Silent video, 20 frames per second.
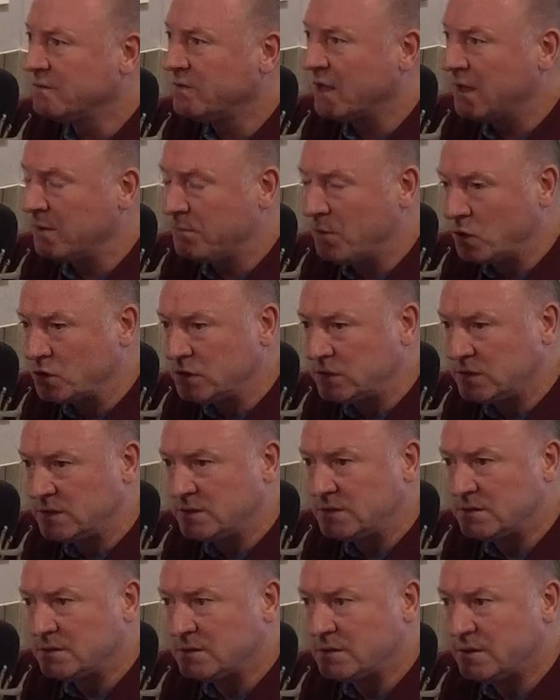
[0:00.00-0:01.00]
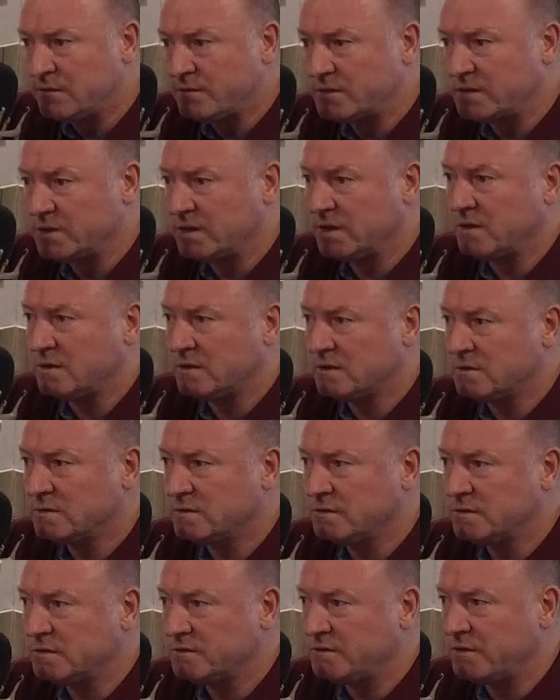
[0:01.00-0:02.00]
Very emotional, obviously,
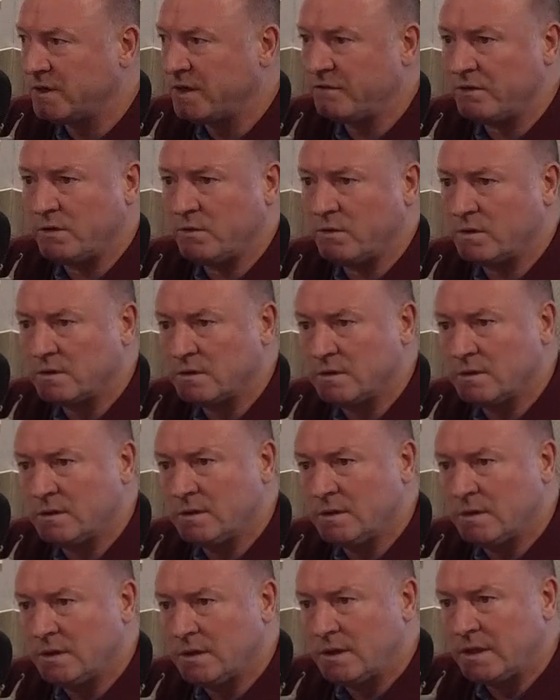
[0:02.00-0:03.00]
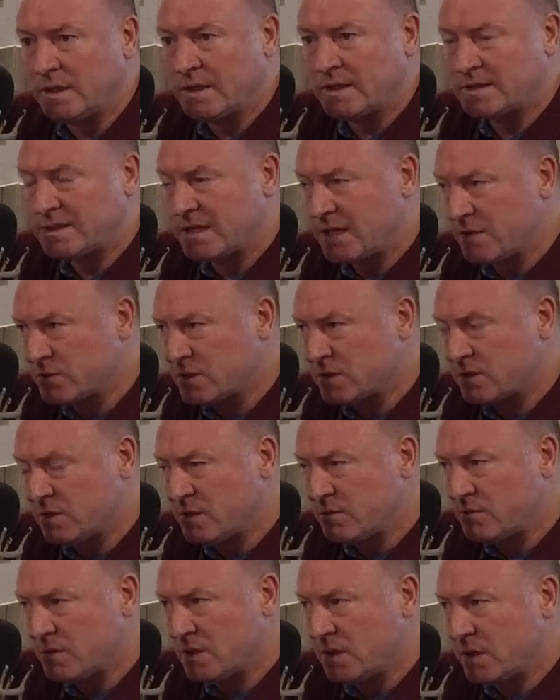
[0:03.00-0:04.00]
for, for everyone. And I say it was it,
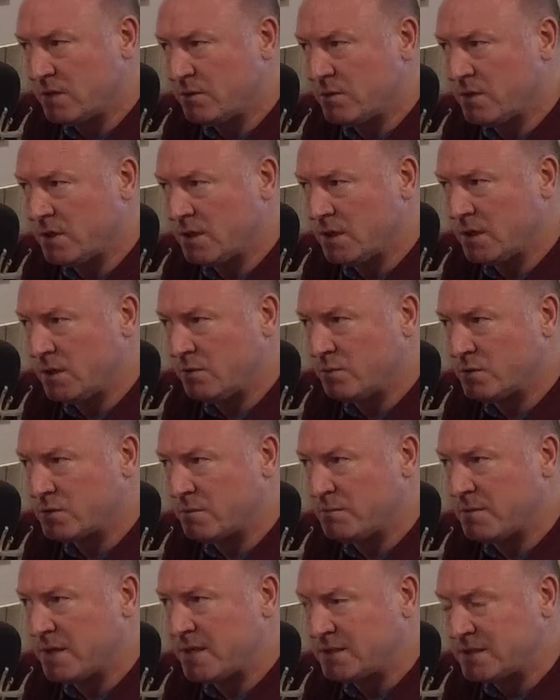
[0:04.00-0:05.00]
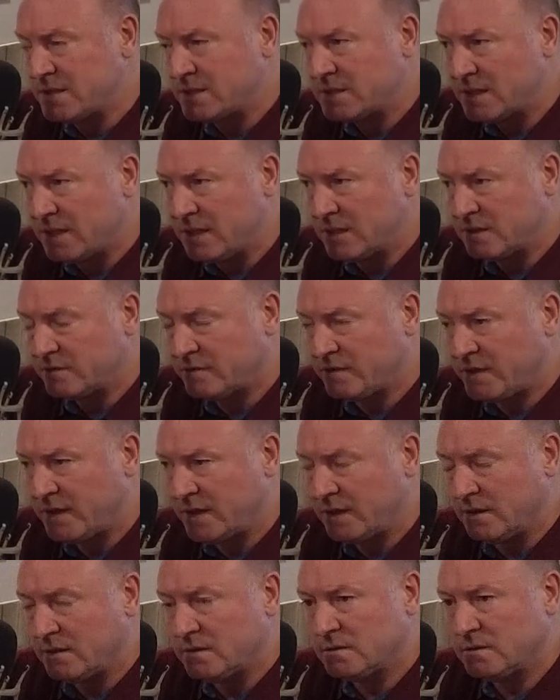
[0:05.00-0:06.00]
it, it was a Merseyside
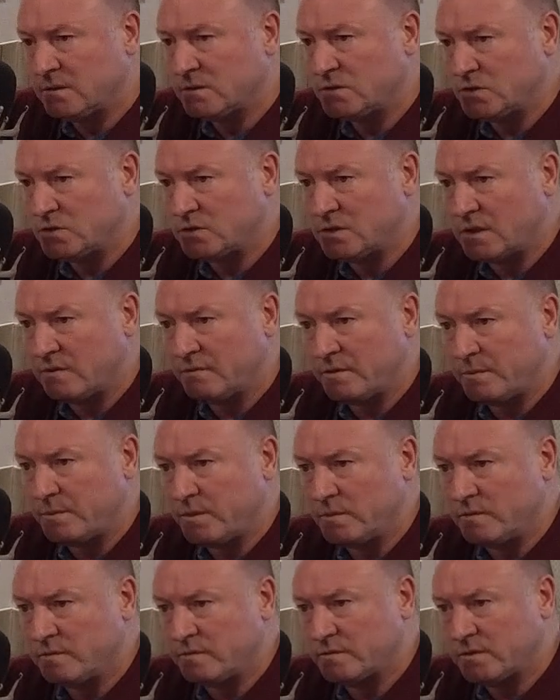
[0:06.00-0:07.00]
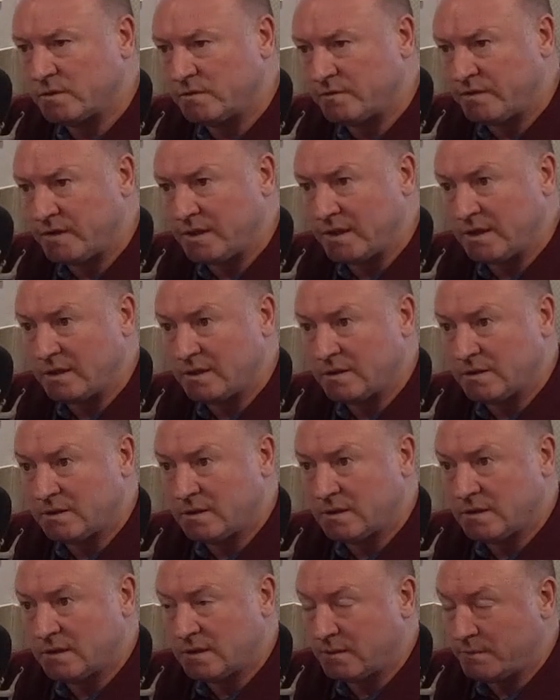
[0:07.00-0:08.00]
final, not just a Liverpool Cup final.
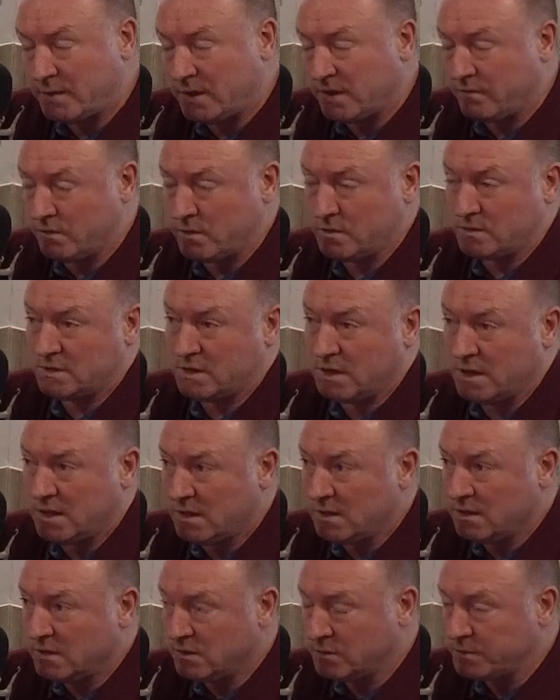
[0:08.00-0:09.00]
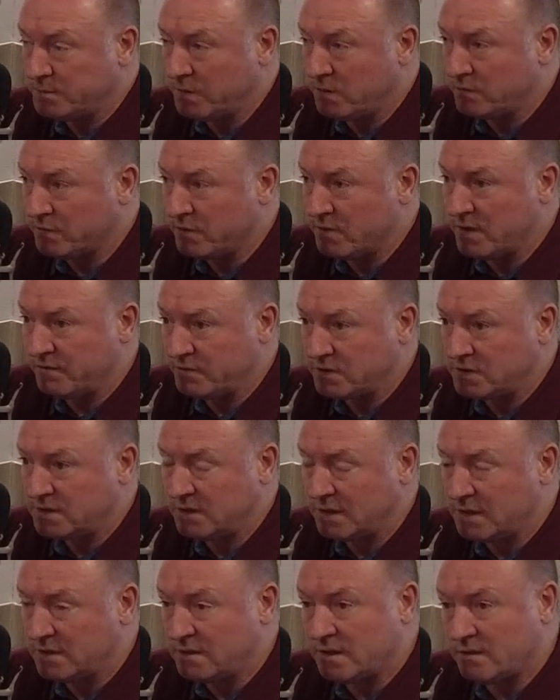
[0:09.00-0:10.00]
I believe it was it was both for
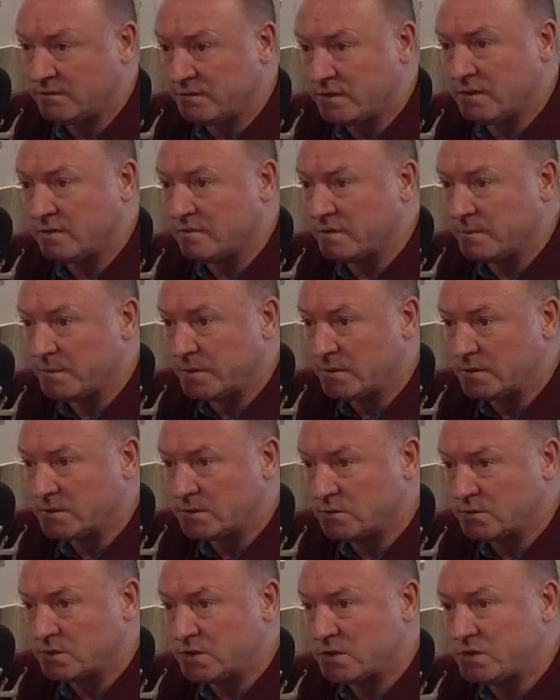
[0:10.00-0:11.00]
Everton and, and for Liverpool. So it